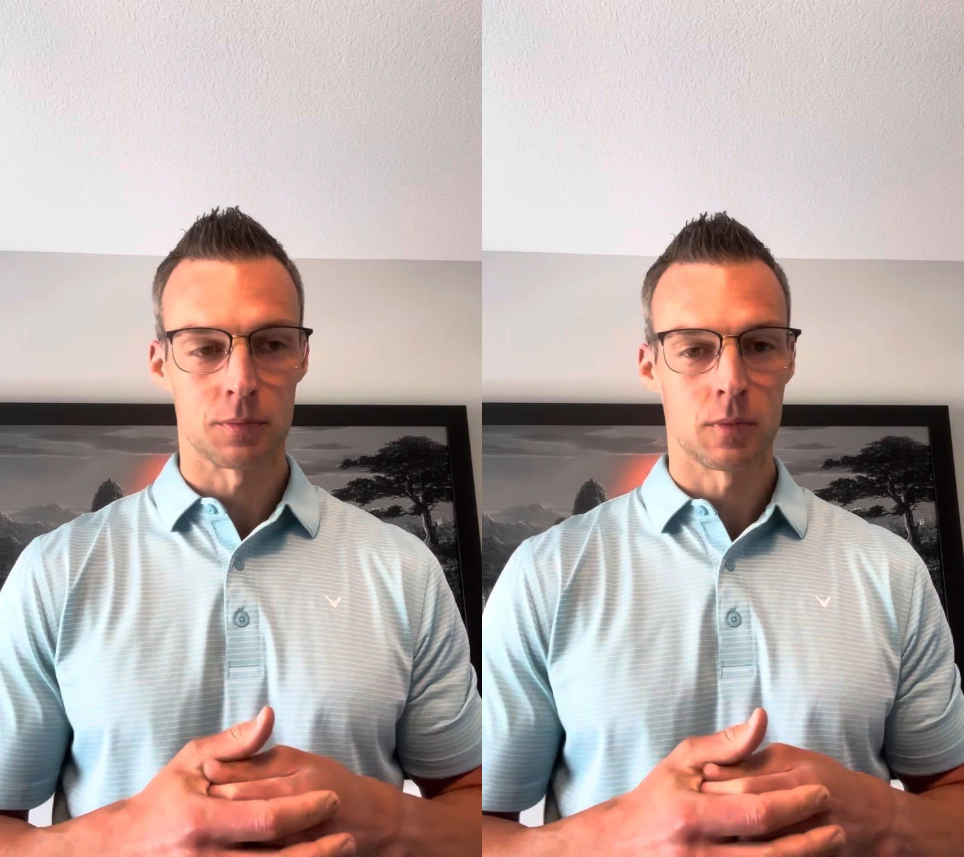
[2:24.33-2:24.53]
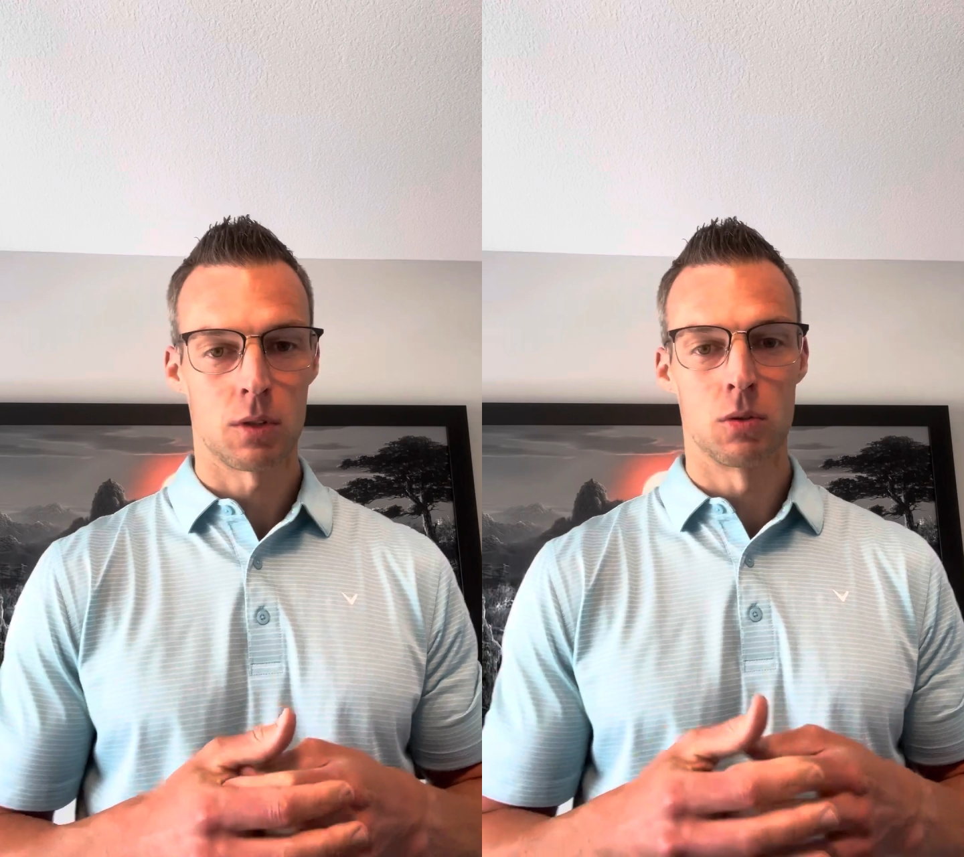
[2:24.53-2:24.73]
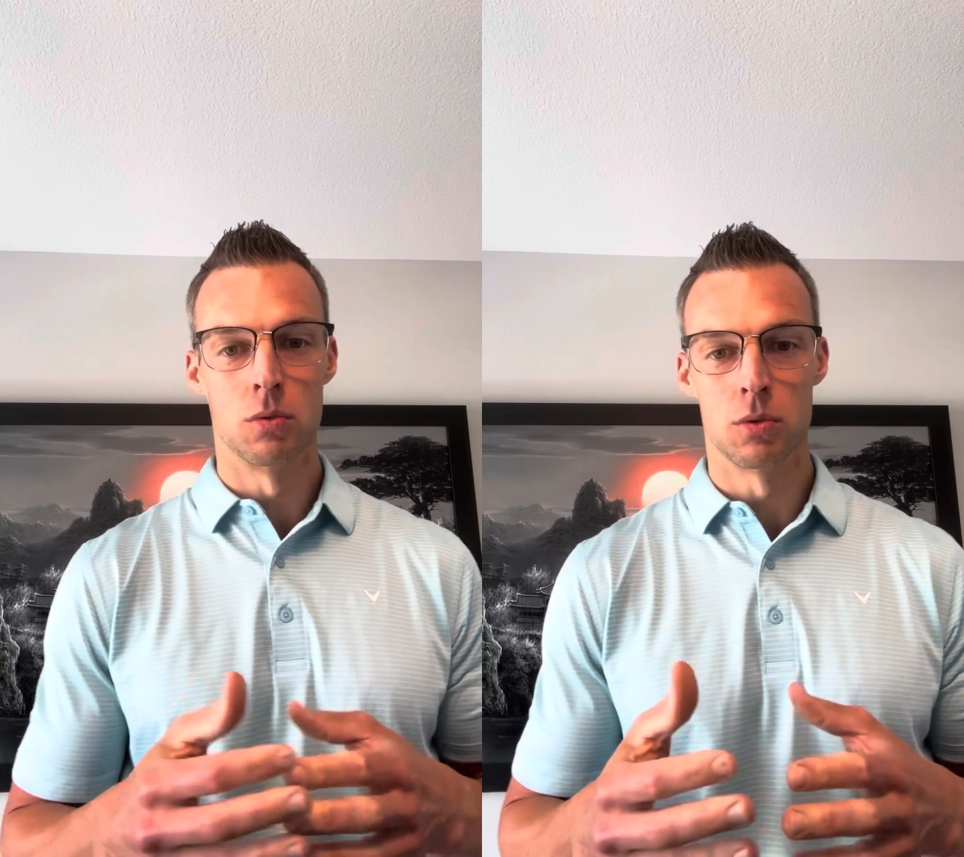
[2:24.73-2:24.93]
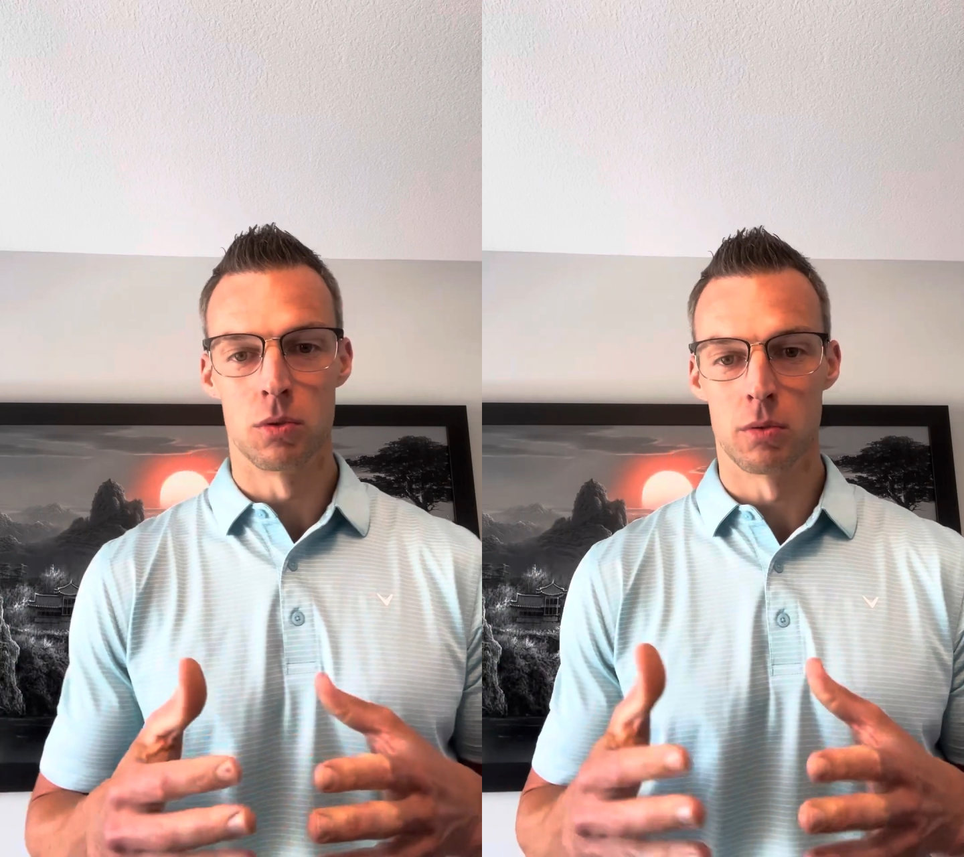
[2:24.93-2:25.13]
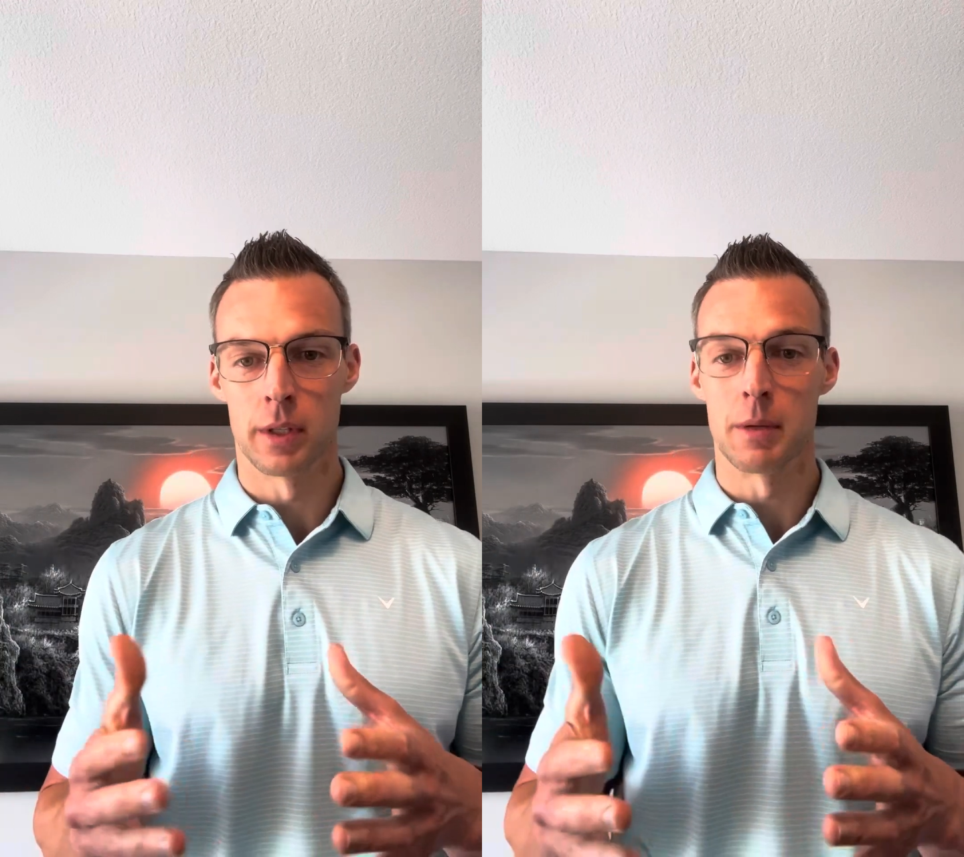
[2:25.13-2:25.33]
who
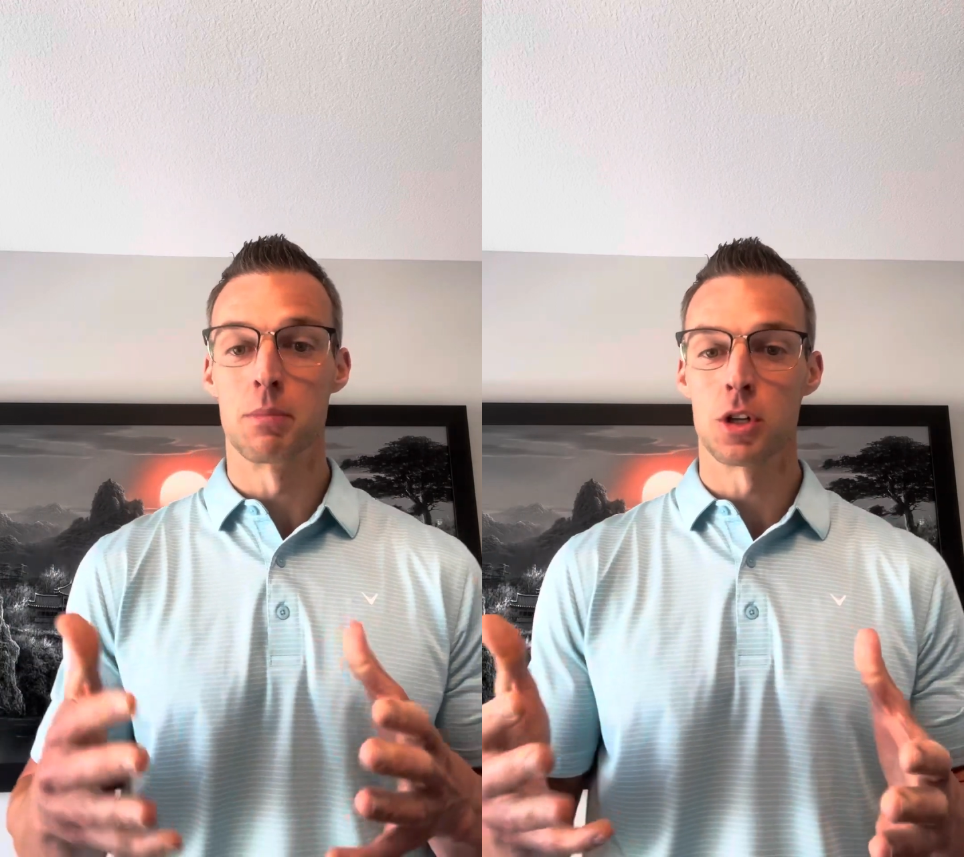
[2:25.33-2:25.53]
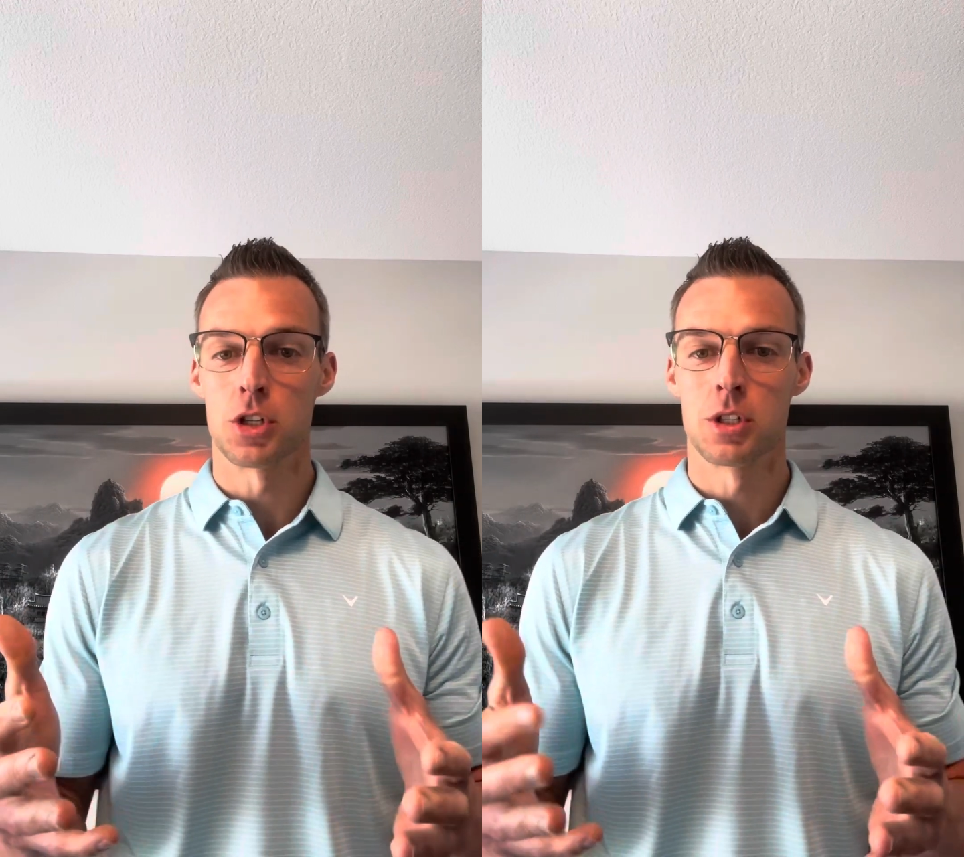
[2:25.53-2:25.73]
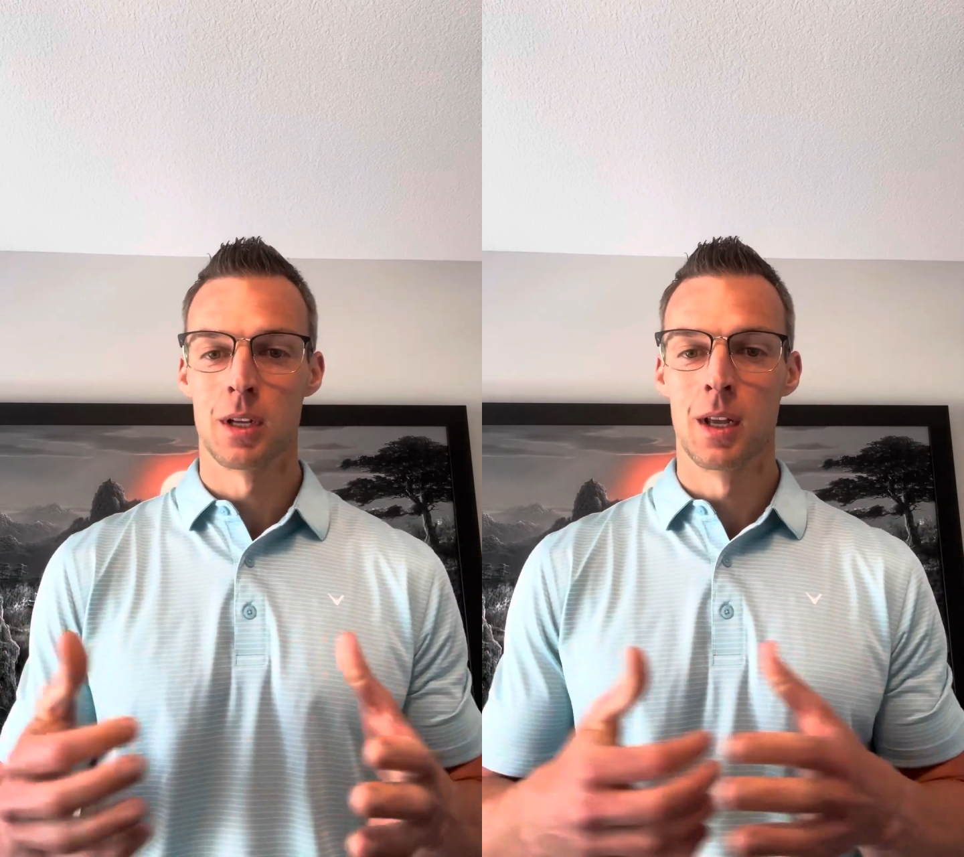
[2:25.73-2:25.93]
really pushed